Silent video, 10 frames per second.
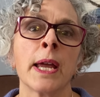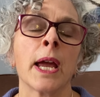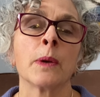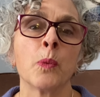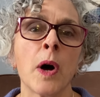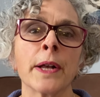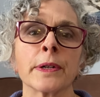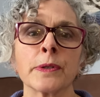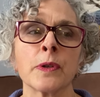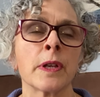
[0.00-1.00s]
and
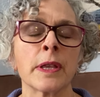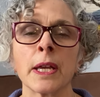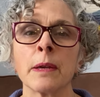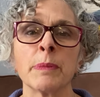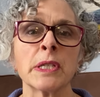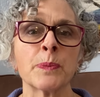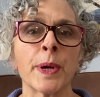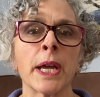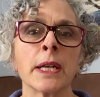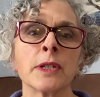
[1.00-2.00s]
water so that they can be
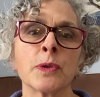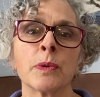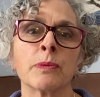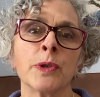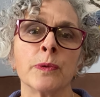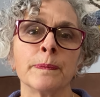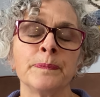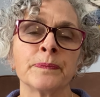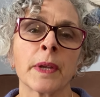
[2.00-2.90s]
sprayed into a room.